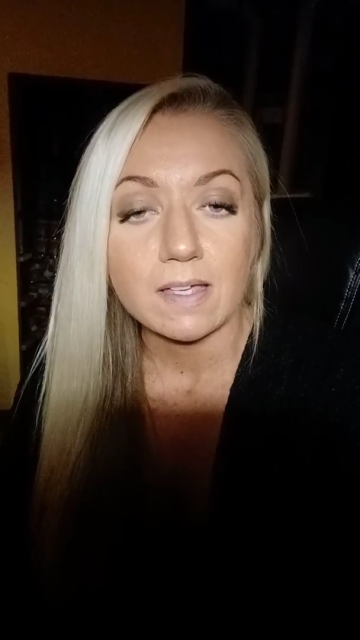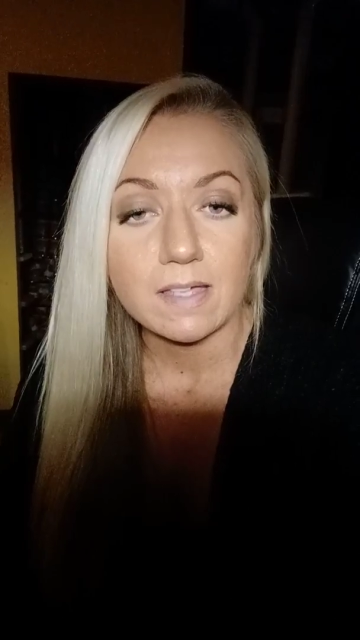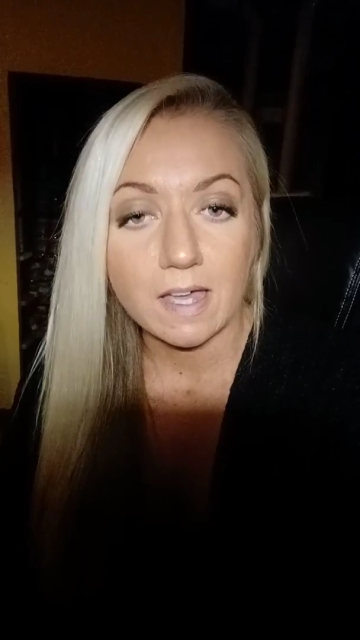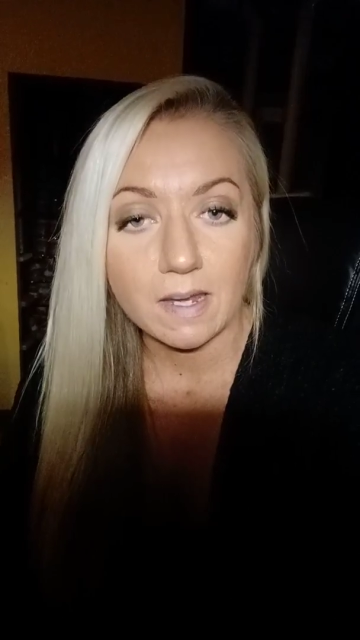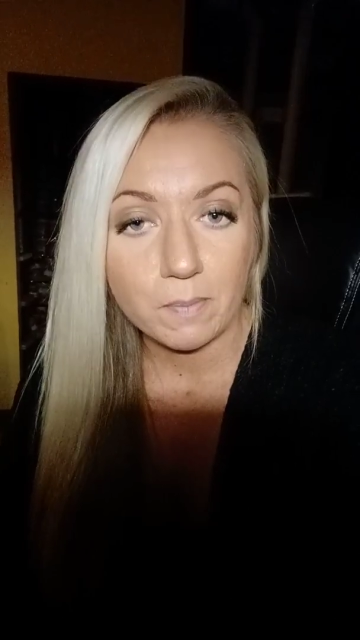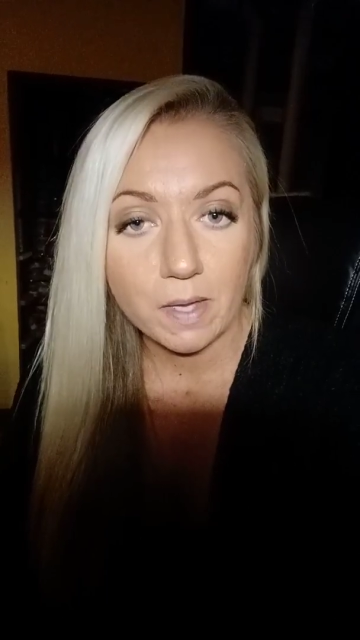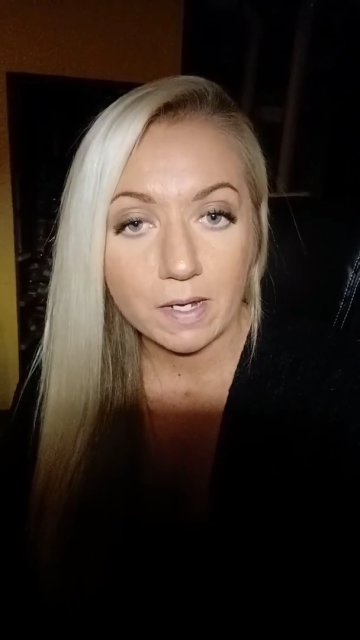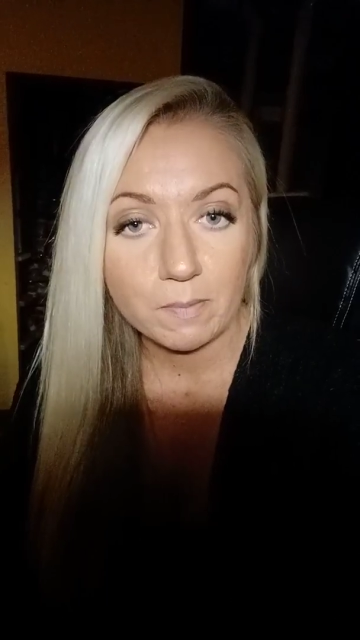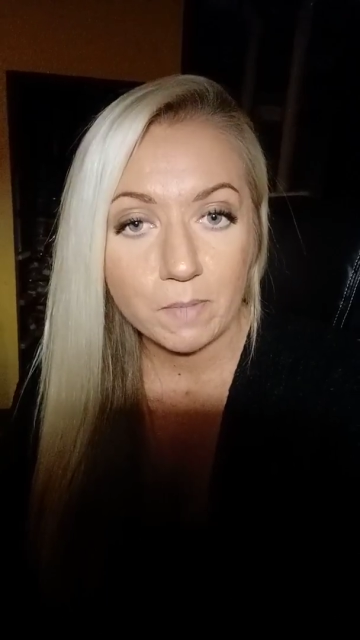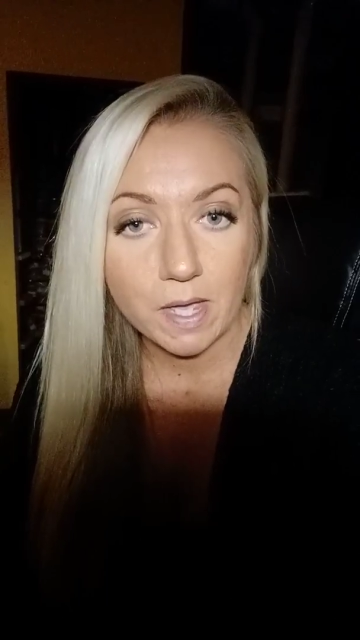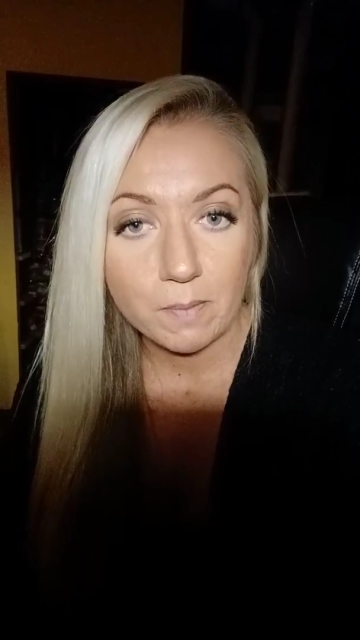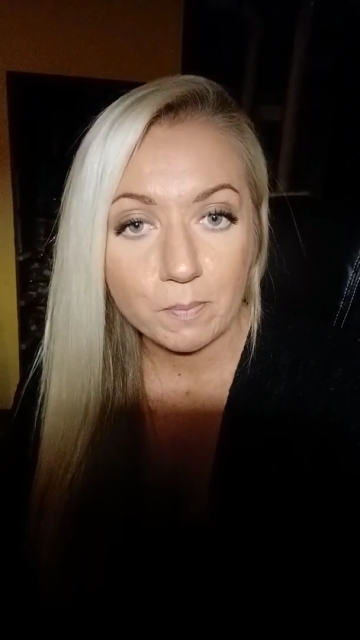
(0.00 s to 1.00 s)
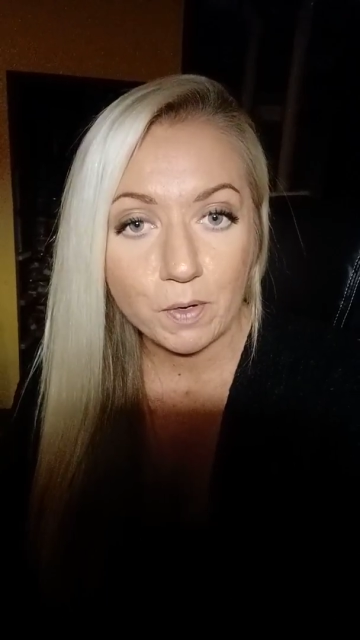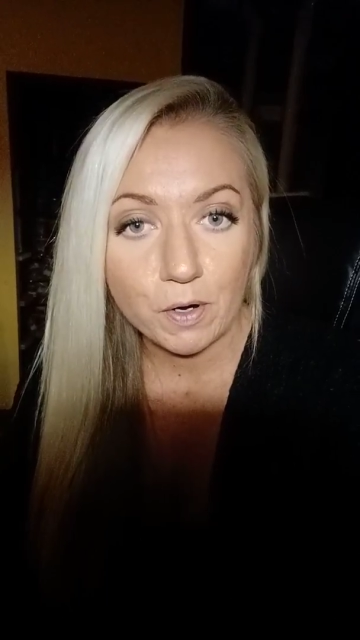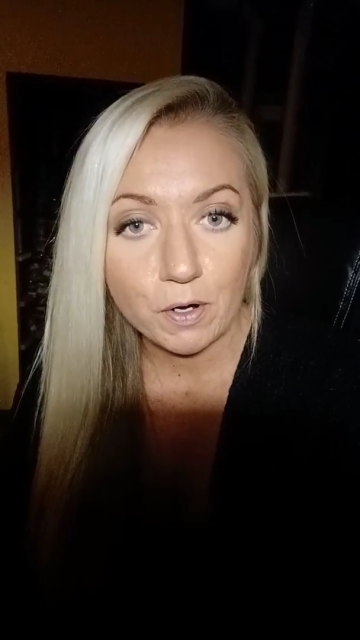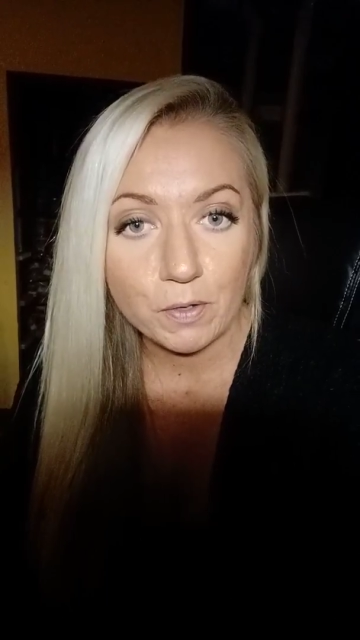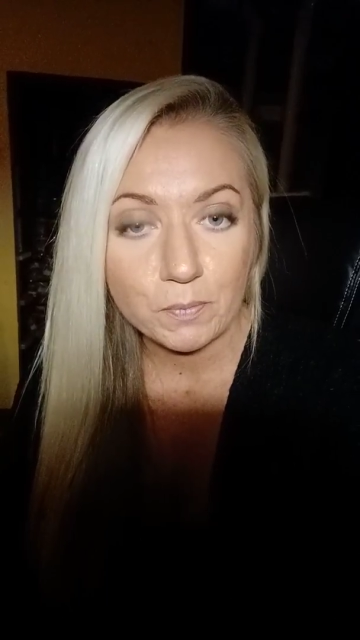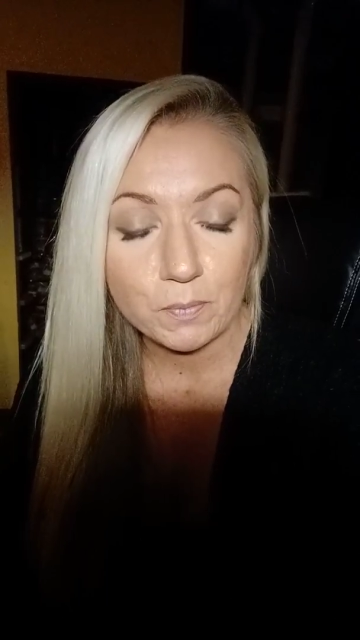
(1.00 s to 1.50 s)
Get a pen and
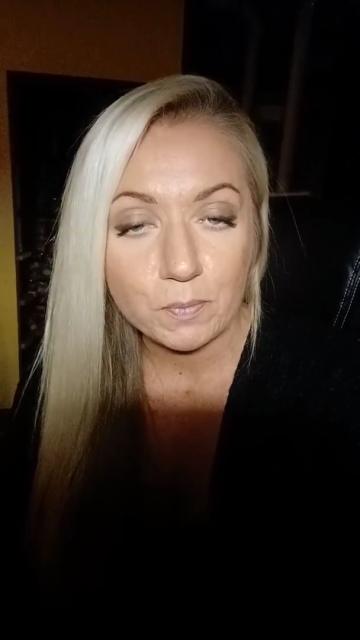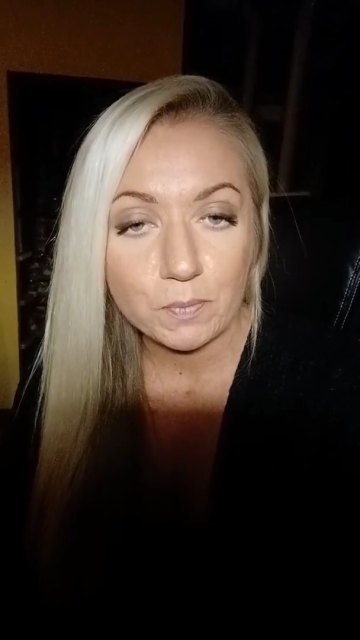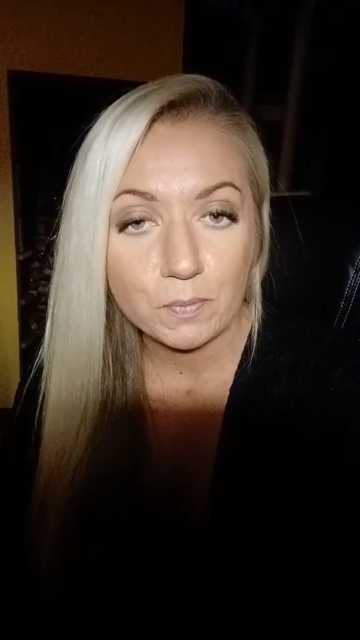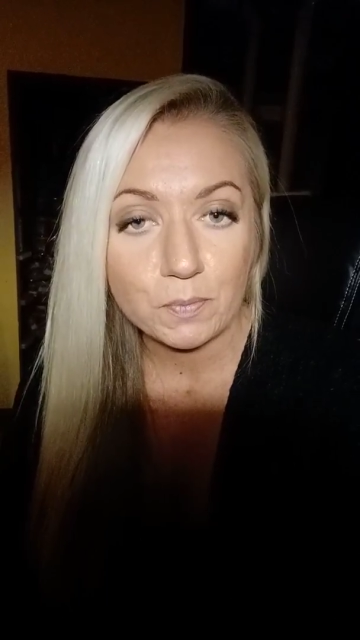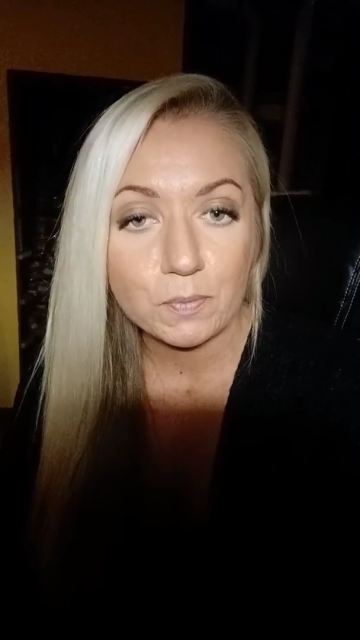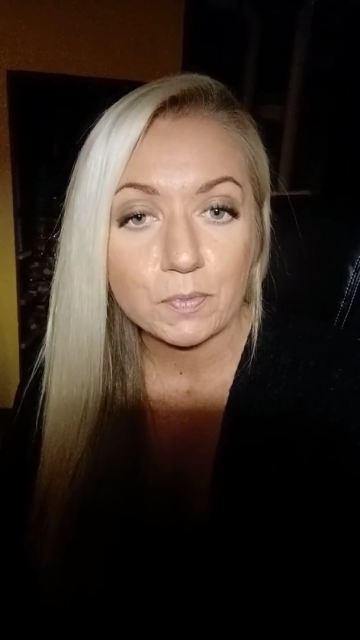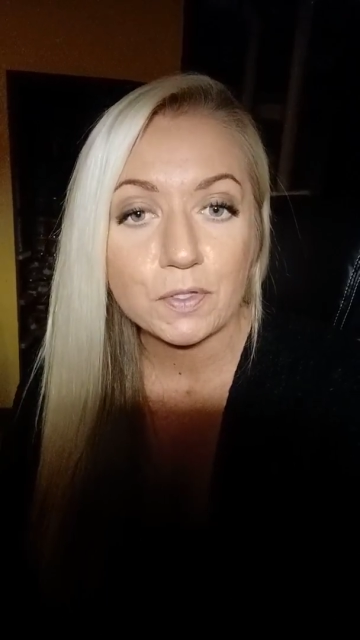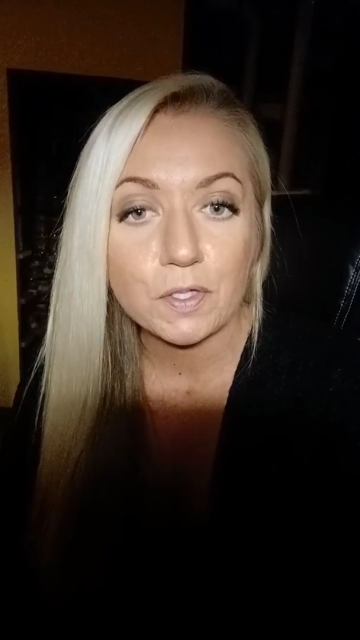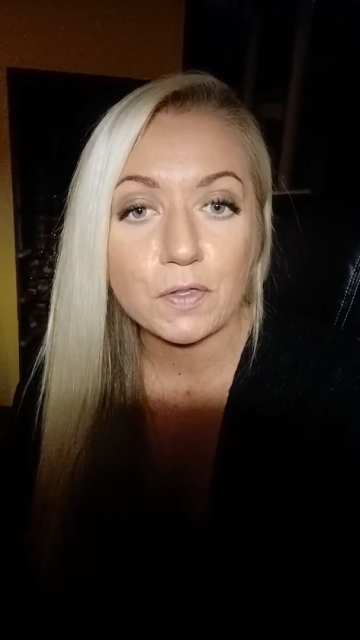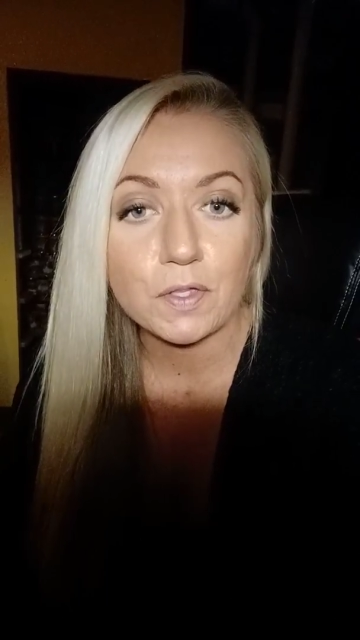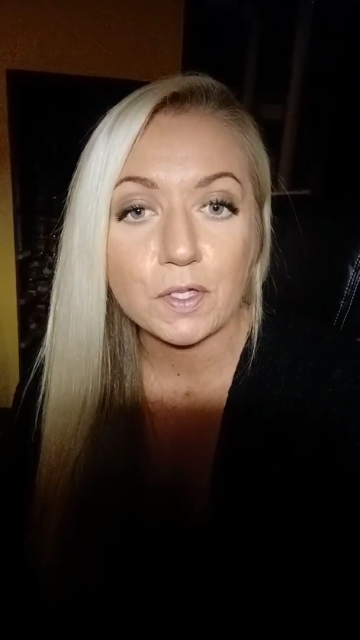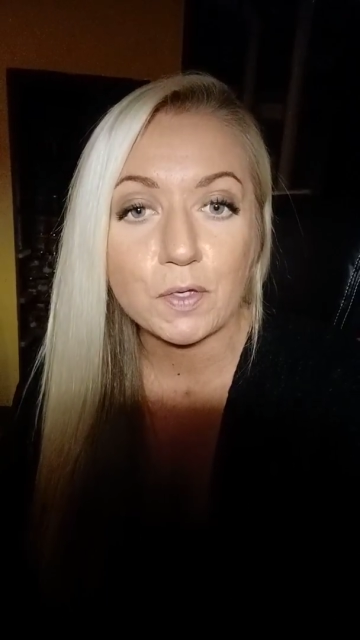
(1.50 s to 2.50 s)
paper, so that